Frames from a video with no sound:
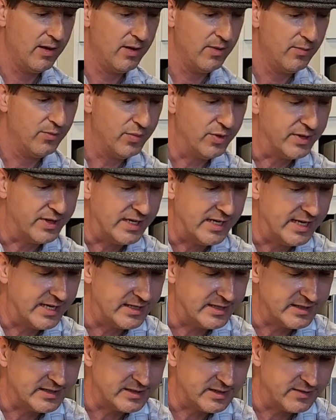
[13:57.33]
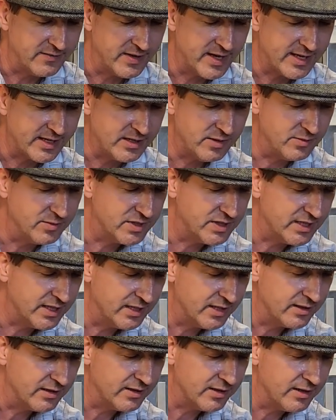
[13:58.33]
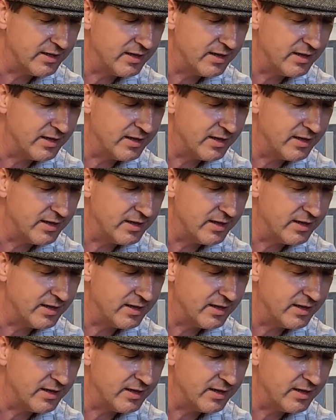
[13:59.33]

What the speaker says: put the end into the vacuum sealer.